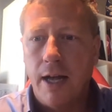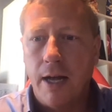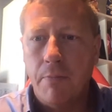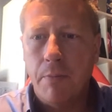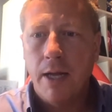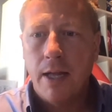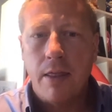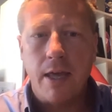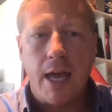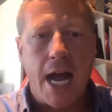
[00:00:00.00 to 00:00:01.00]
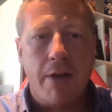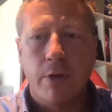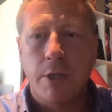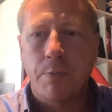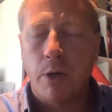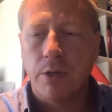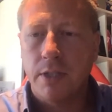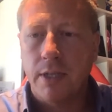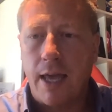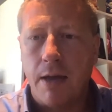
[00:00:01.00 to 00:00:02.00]
The average
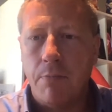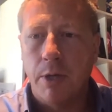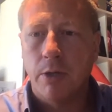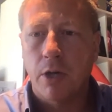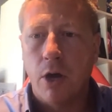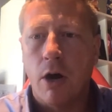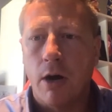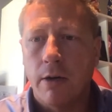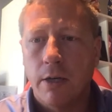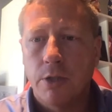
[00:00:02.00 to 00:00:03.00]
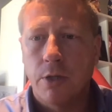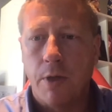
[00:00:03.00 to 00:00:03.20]
person can't build a car,